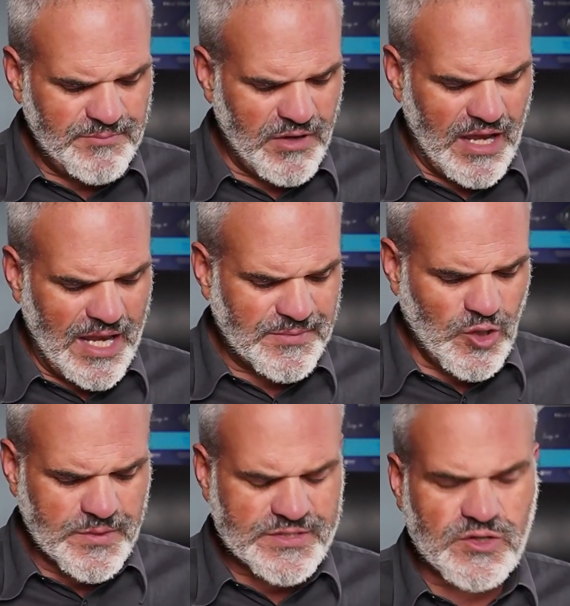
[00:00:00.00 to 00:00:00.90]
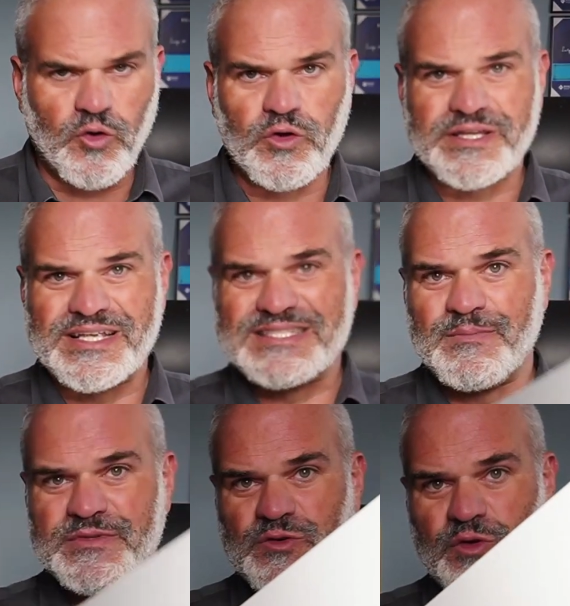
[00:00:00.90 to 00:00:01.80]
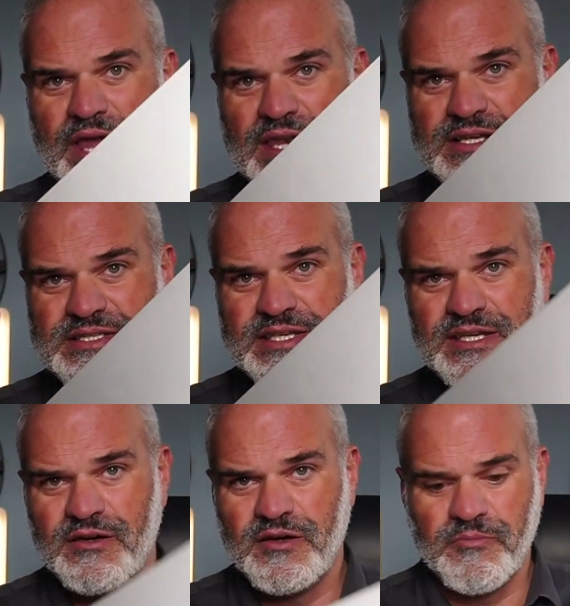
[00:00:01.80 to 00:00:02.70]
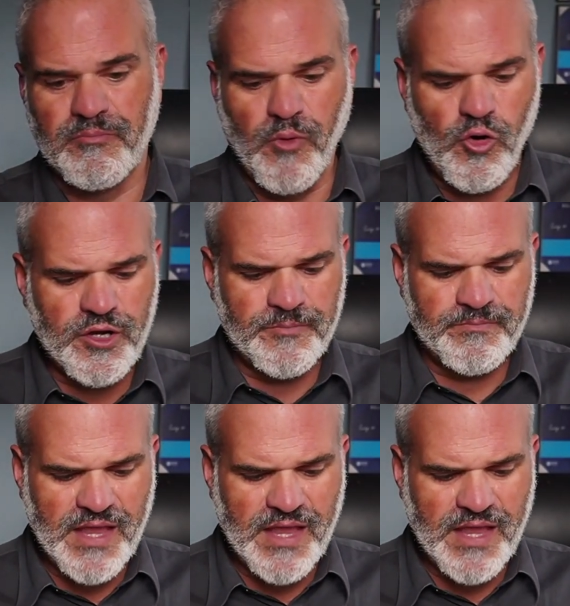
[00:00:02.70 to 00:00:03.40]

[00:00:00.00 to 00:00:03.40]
laptops called Samsung Galaxy Book